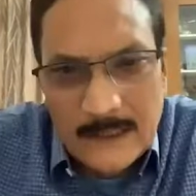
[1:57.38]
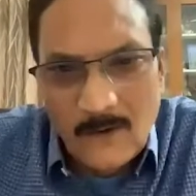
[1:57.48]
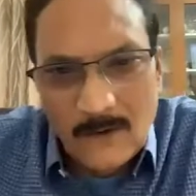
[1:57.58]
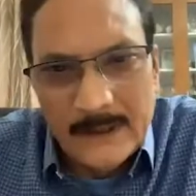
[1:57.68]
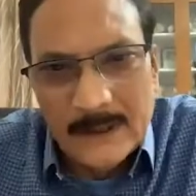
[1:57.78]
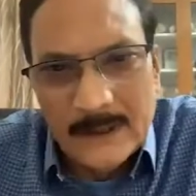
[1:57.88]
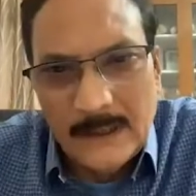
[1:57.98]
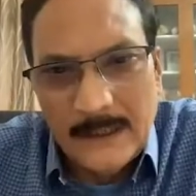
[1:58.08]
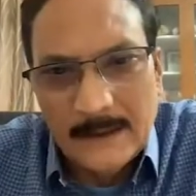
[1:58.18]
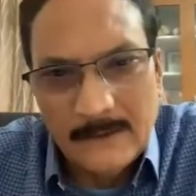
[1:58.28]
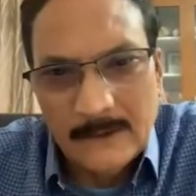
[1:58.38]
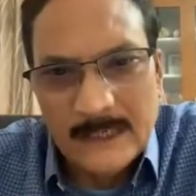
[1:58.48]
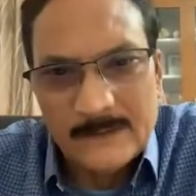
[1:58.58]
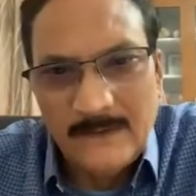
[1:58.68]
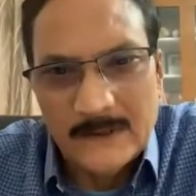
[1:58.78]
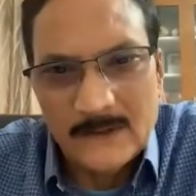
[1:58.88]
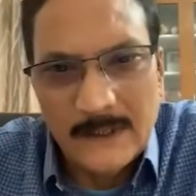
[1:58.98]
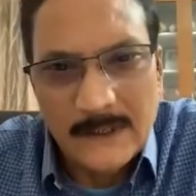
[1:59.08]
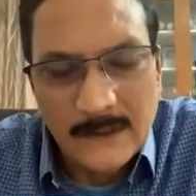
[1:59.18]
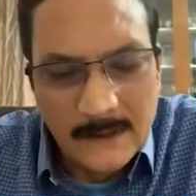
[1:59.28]
it actually to the SPB actually.
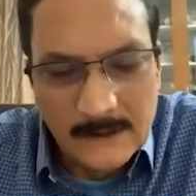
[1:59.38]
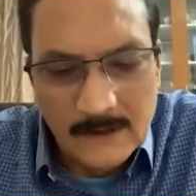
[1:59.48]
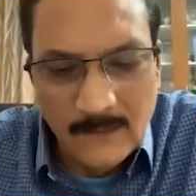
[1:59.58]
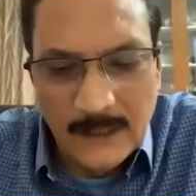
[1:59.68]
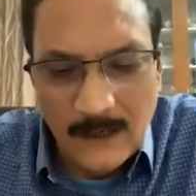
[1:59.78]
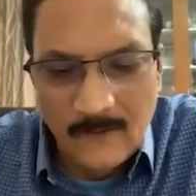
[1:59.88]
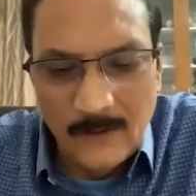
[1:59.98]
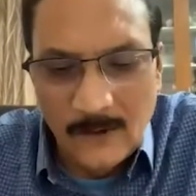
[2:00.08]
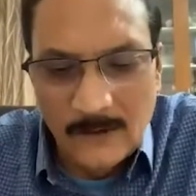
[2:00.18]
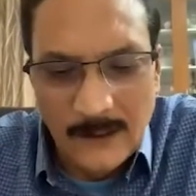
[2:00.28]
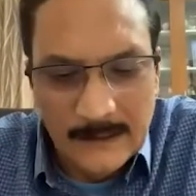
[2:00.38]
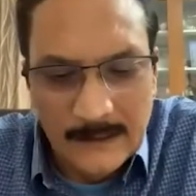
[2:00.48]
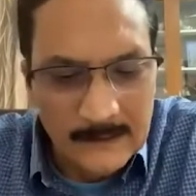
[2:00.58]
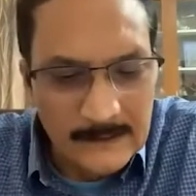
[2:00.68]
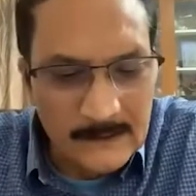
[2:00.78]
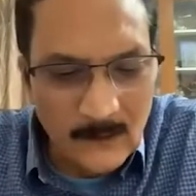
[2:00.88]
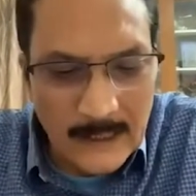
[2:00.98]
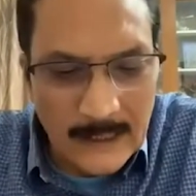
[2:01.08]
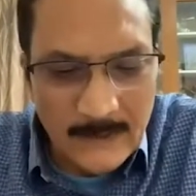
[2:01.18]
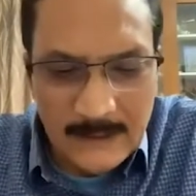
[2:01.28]
So when they offload, so what
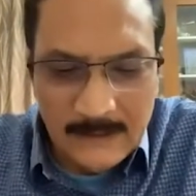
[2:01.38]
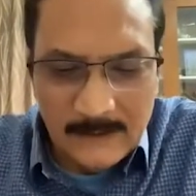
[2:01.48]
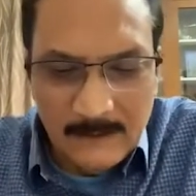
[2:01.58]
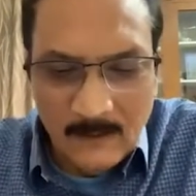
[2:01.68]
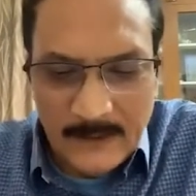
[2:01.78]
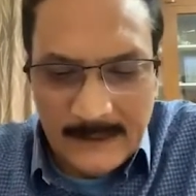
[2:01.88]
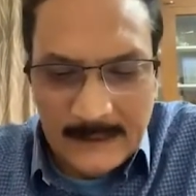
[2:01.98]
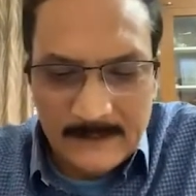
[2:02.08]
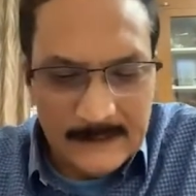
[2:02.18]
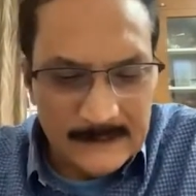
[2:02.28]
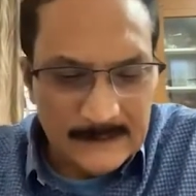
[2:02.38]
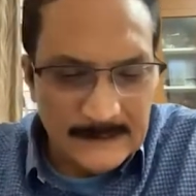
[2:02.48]
happens? The movement takes place.